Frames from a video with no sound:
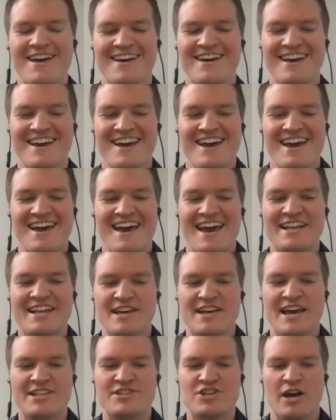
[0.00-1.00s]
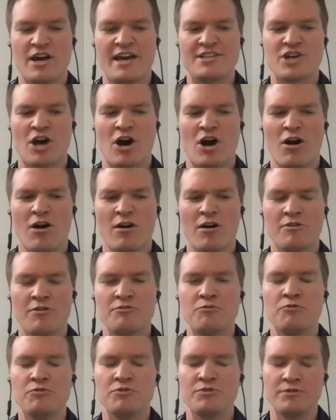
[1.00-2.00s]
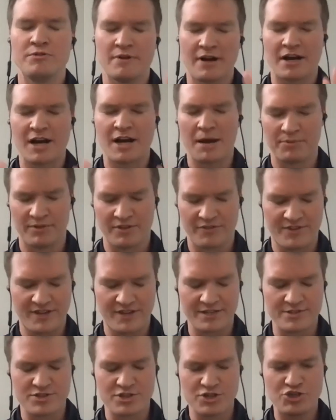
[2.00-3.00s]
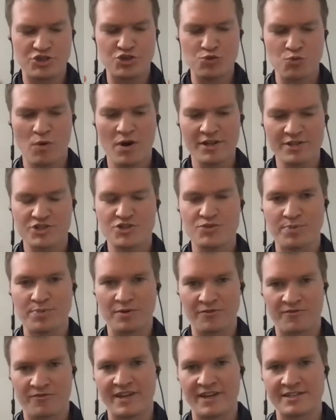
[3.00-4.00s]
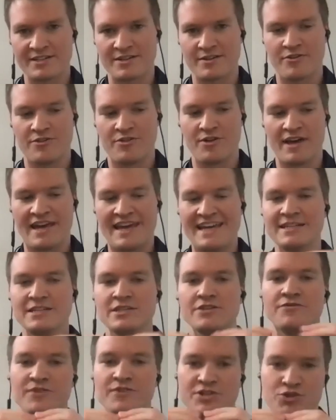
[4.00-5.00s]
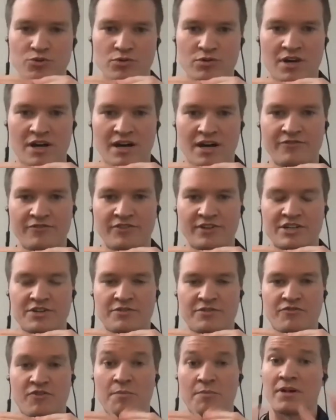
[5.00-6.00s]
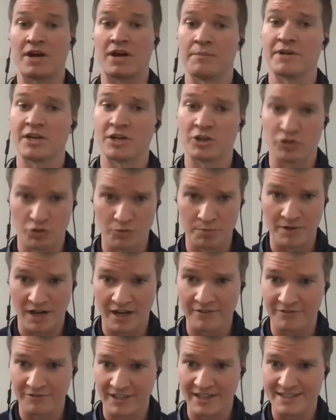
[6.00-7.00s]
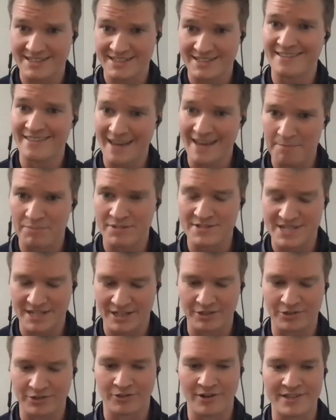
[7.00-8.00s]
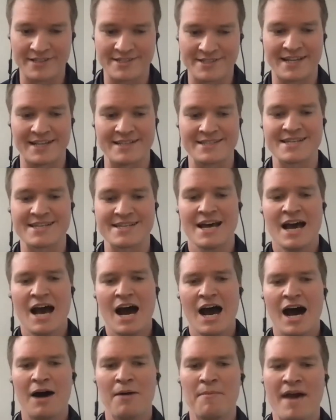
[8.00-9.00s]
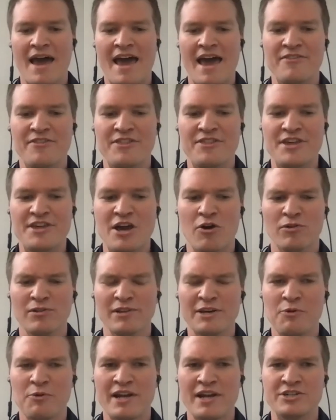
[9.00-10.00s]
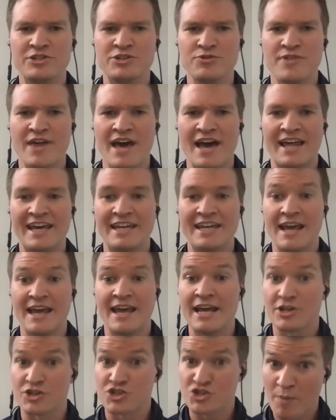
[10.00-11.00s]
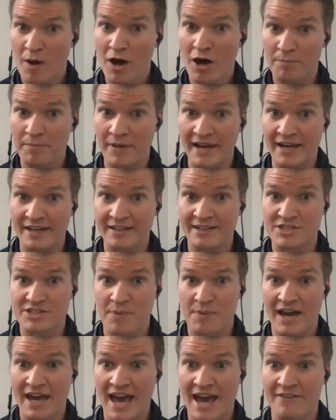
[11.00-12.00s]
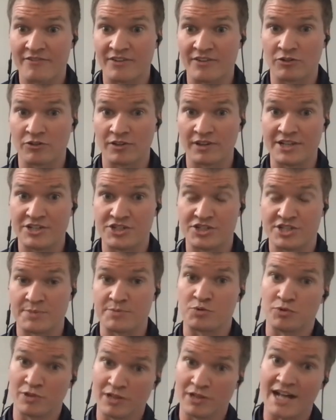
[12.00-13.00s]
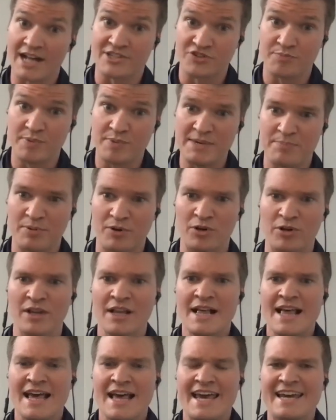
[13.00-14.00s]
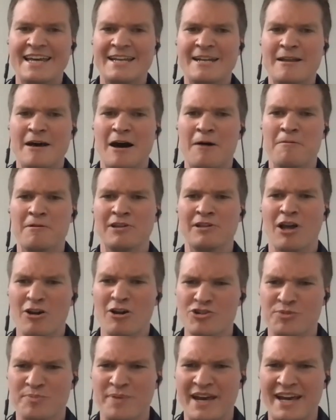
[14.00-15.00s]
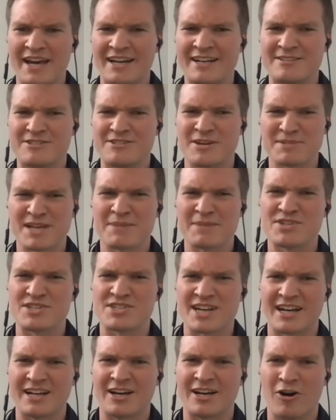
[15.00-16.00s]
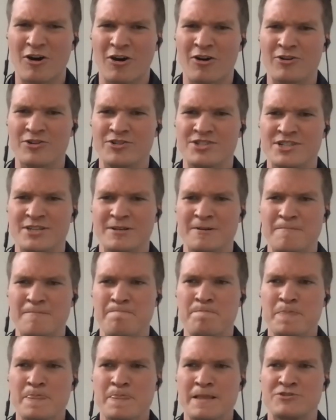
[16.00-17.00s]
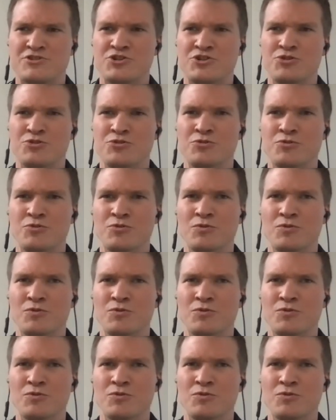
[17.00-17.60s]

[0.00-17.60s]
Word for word: it, it's it's hard a couple of things. You want to prevent the individual conflict from becoming a group conflict in that particular instance. Um, and the only way to do that in, in a small band, it's by having relationships with lots of people. In a larger band, sometimes it's kind of hard to, to